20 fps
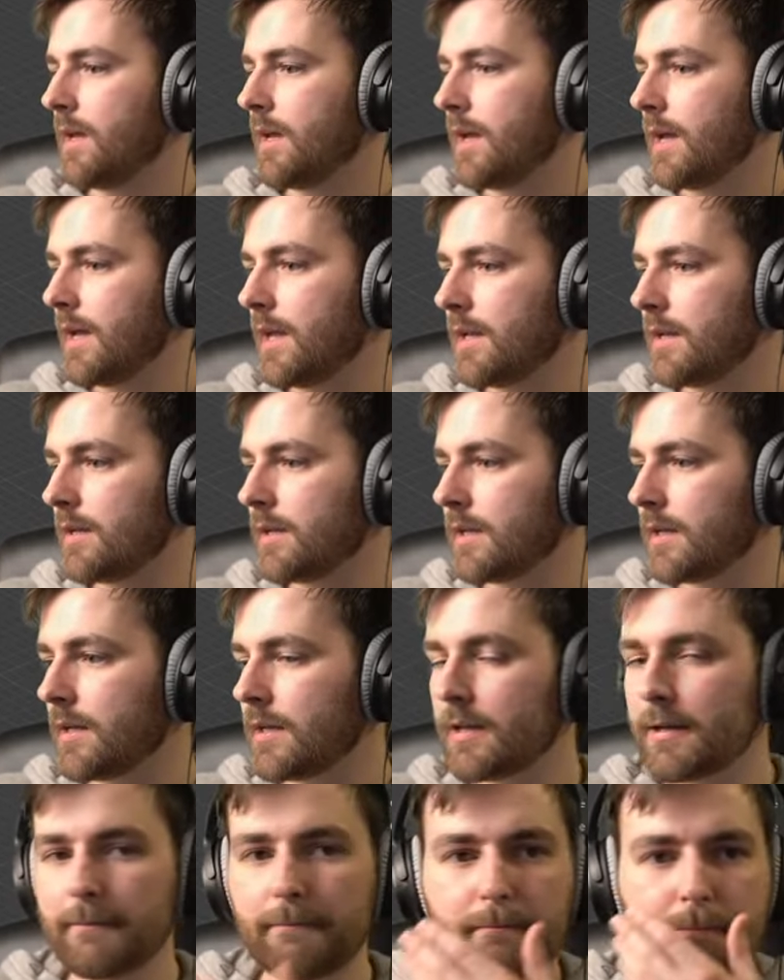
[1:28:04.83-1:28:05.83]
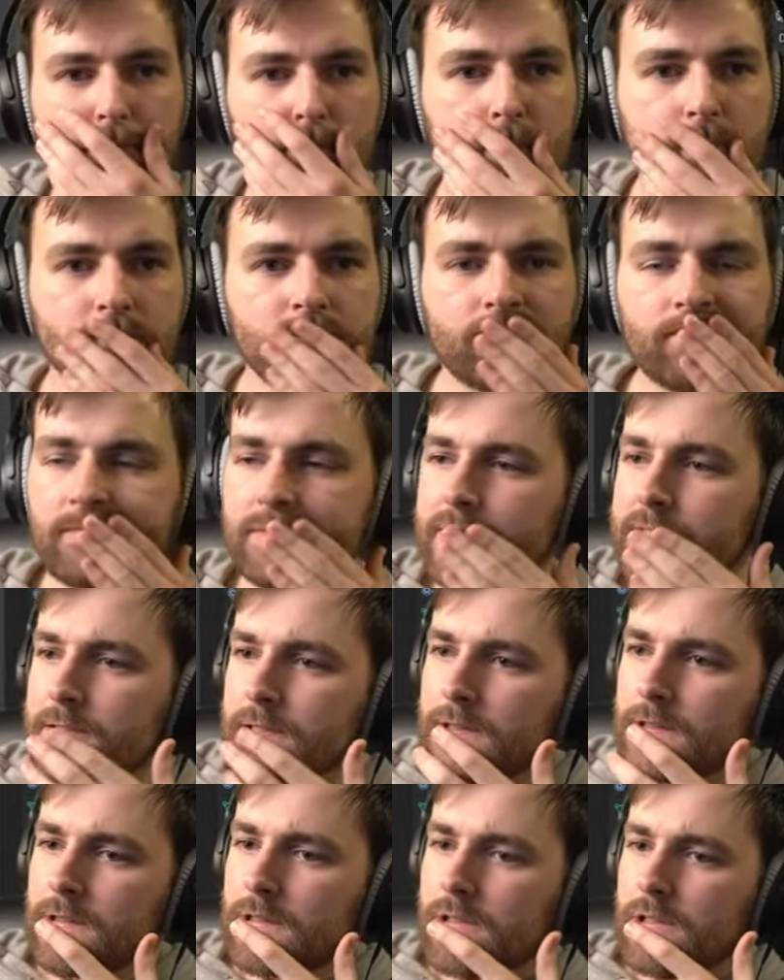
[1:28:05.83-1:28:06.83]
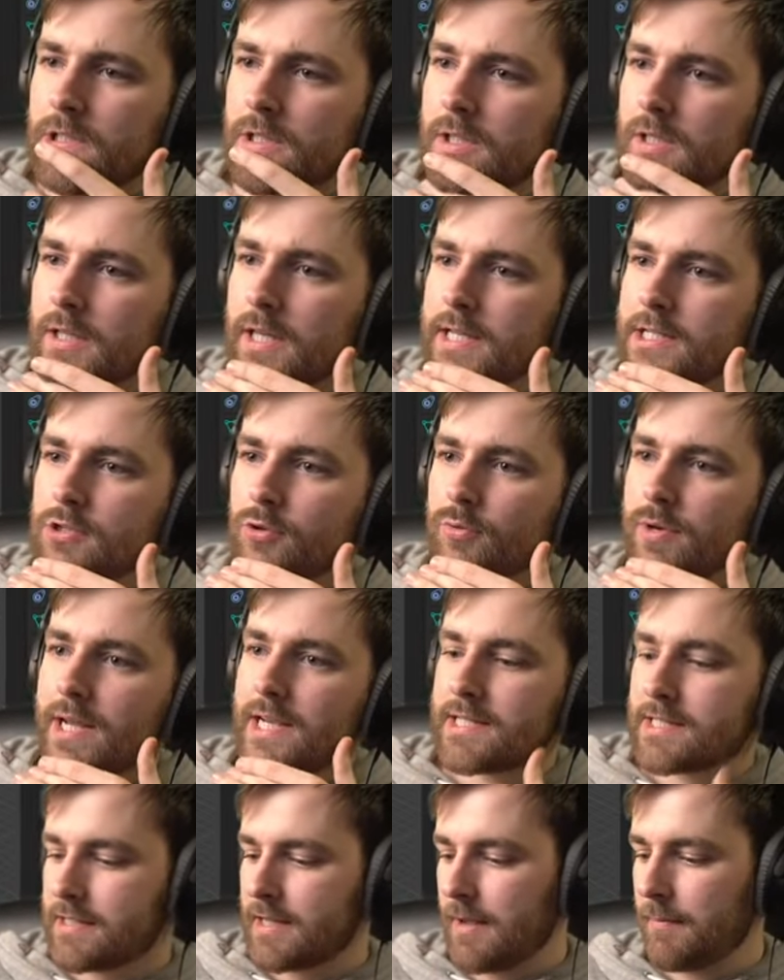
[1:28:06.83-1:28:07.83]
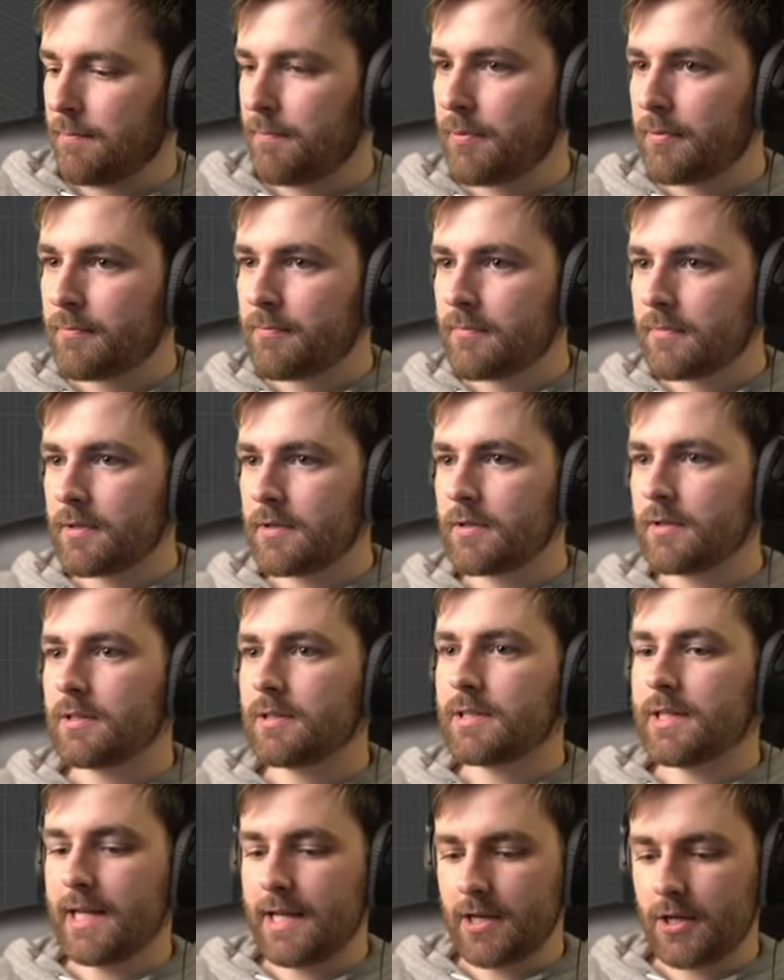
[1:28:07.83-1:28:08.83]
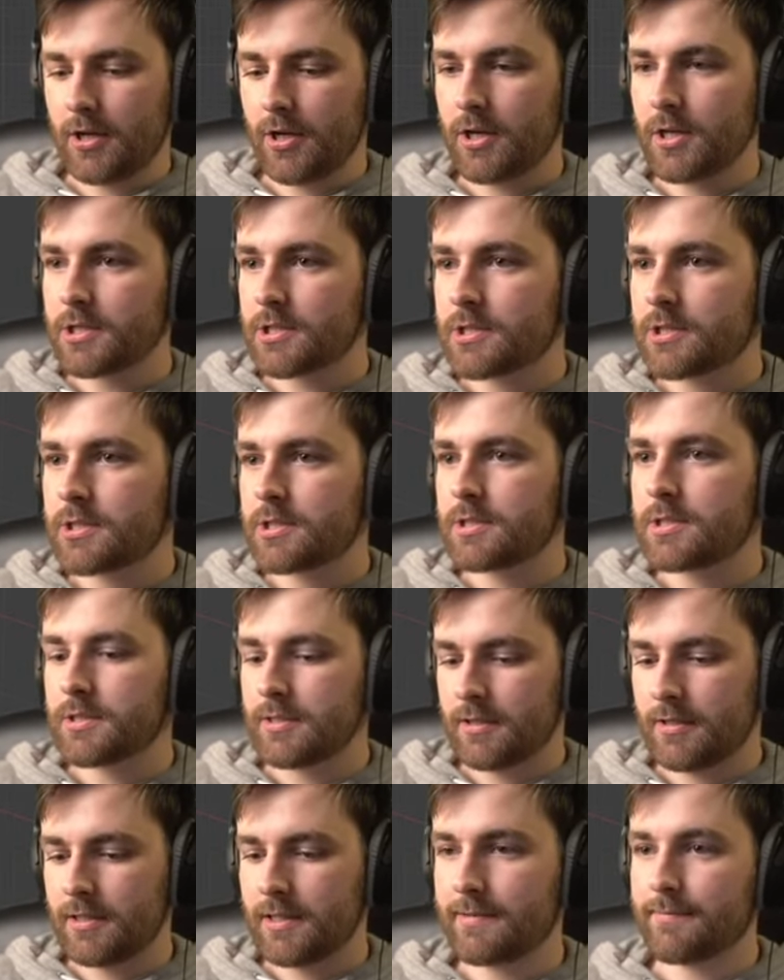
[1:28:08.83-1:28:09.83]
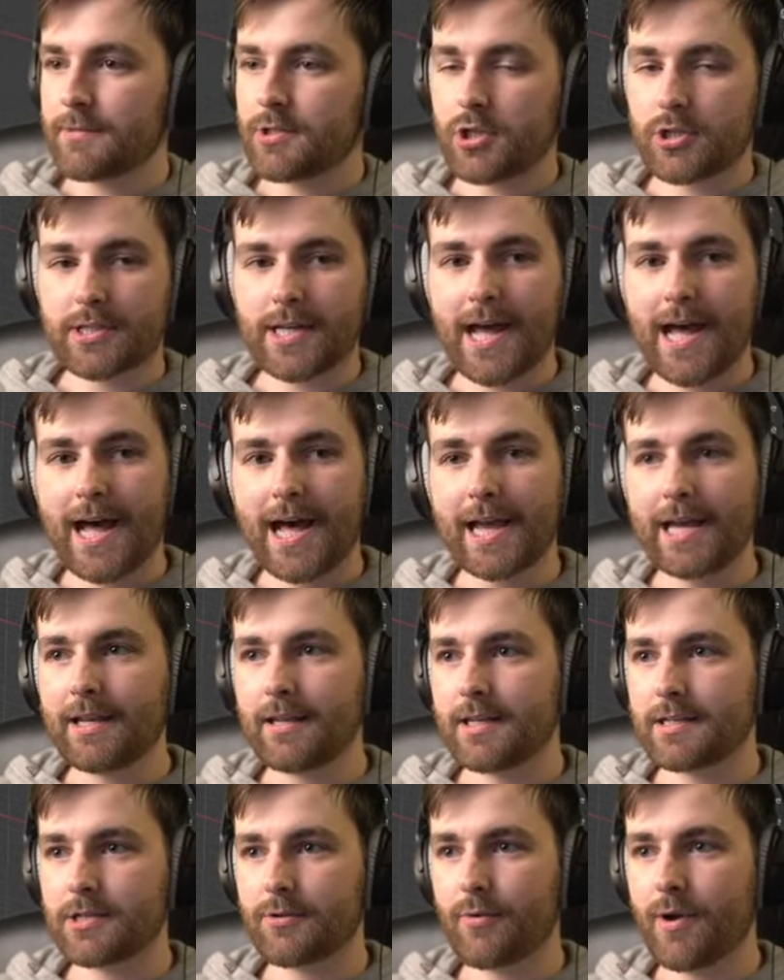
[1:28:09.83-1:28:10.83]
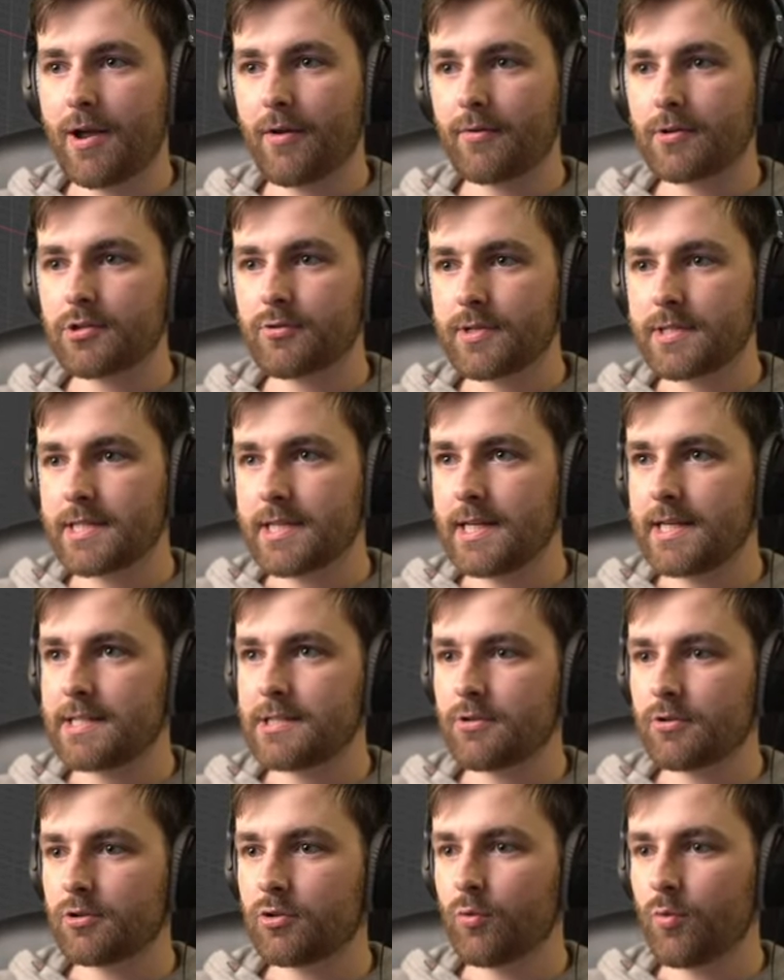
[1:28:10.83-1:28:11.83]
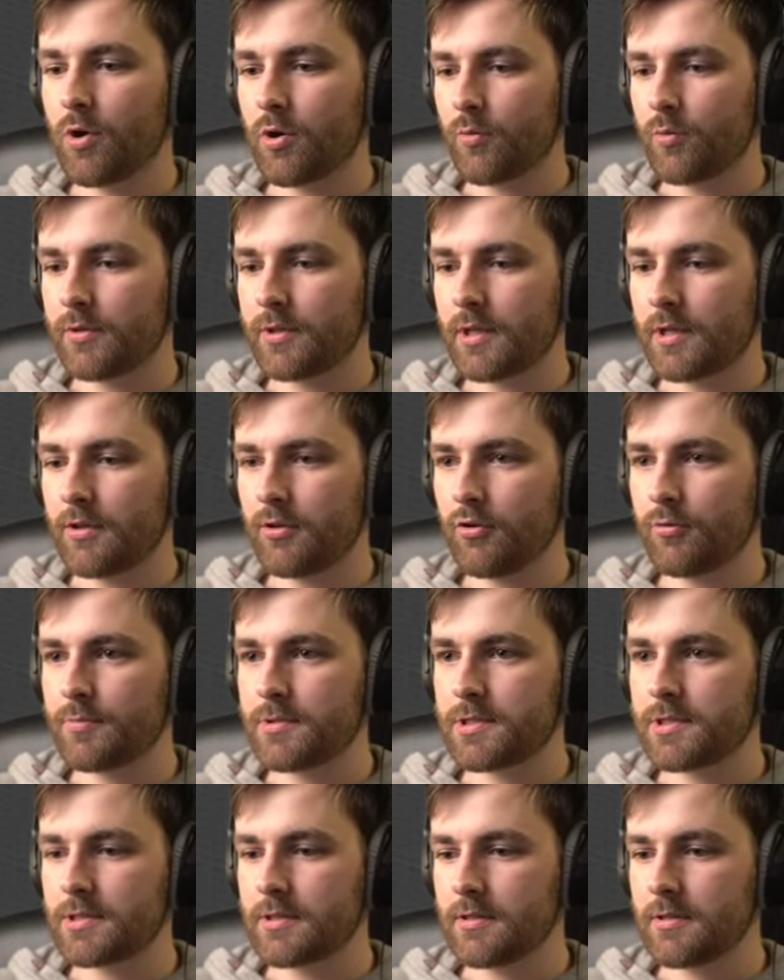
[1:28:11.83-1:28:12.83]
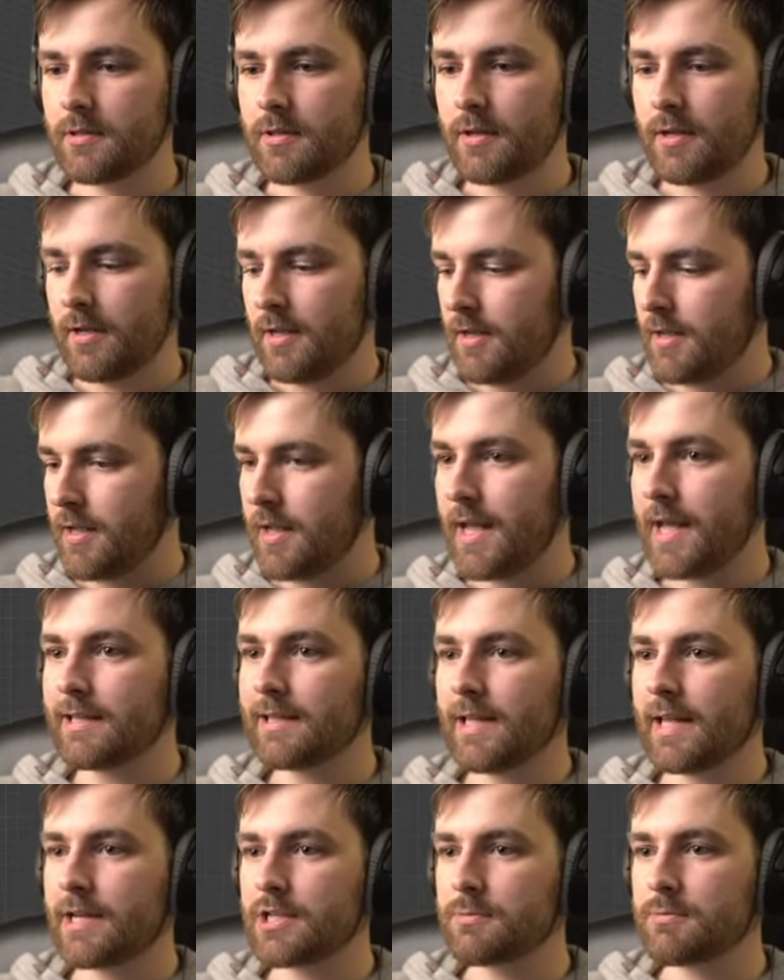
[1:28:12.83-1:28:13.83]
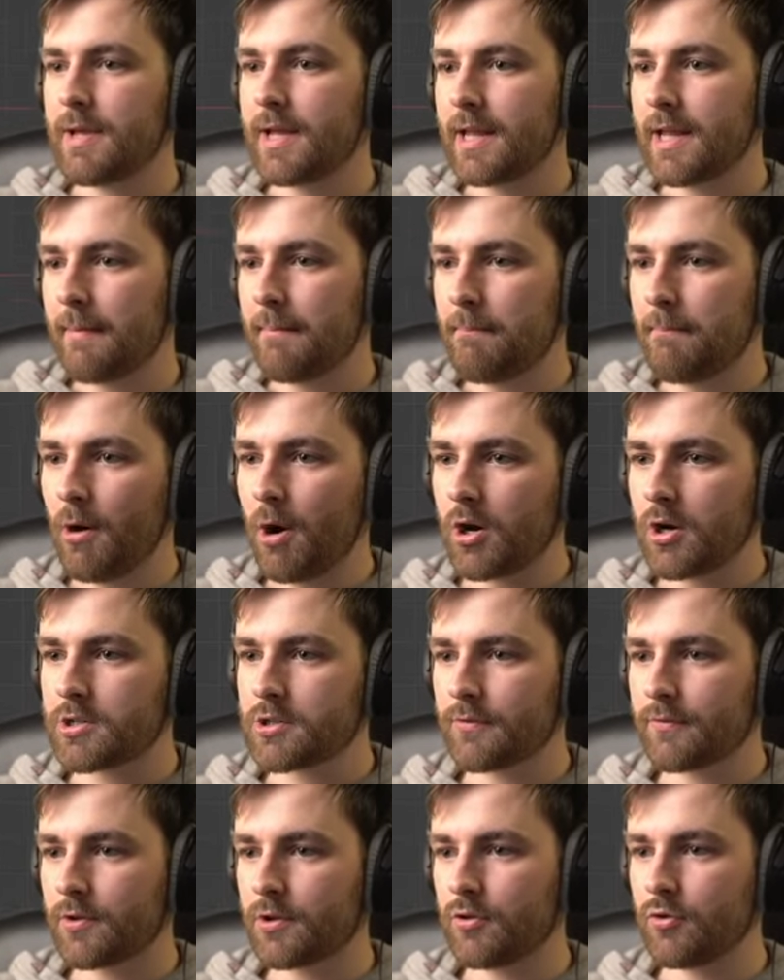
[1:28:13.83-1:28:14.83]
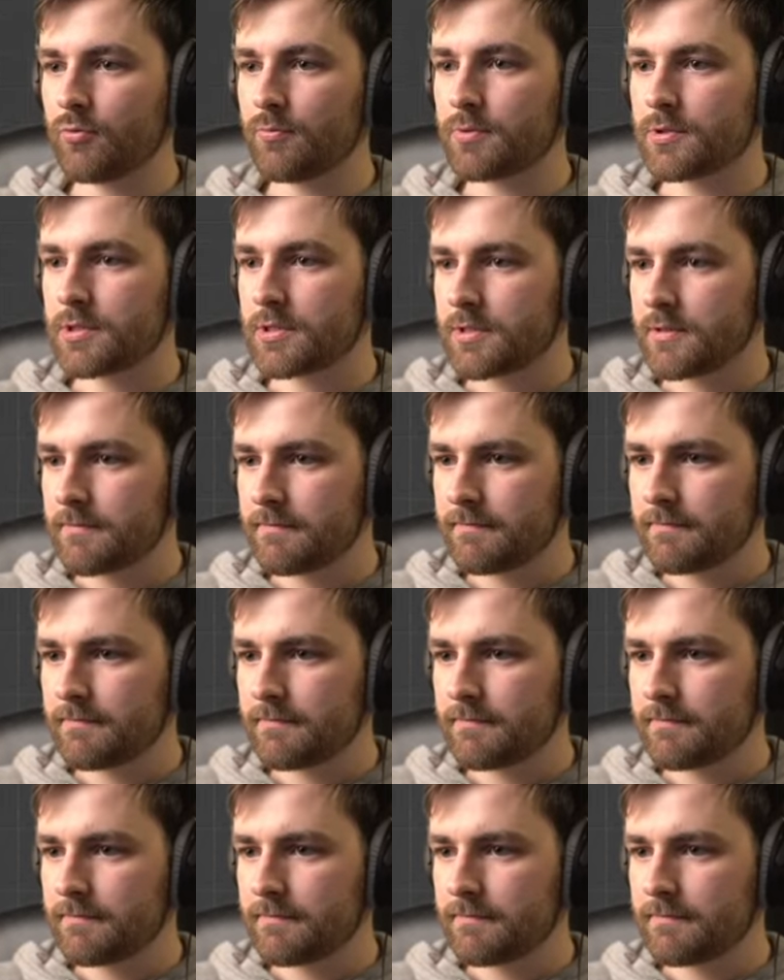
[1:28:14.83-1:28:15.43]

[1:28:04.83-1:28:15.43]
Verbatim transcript: And um, yeah, so next step, let us, let me just hide this ground so it's easier to work with the cubes. And let us make a box of cubes.